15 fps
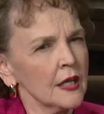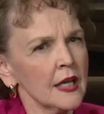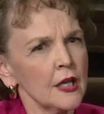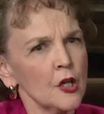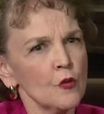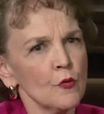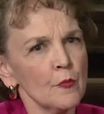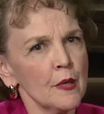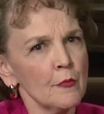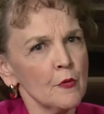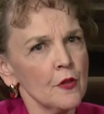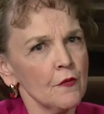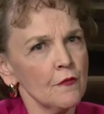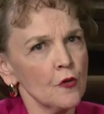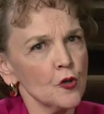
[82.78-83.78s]
Can you remember
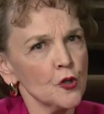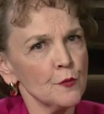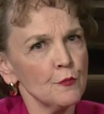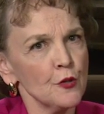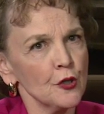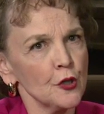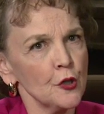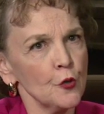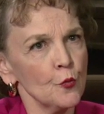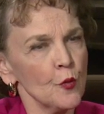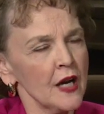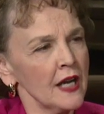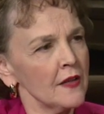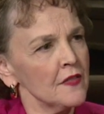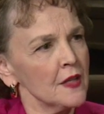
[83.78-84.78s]
the first book you
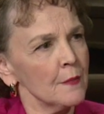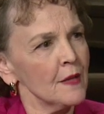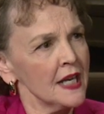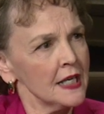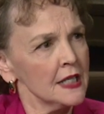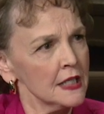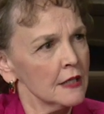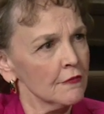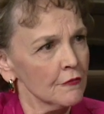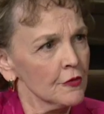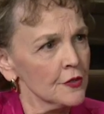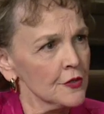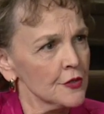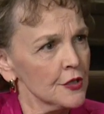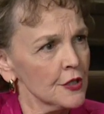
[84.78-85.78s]
read that made a
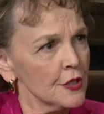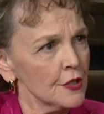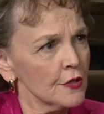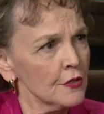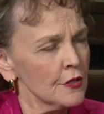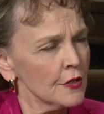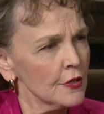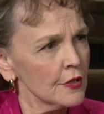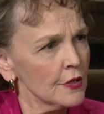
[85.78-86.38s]
difference to you?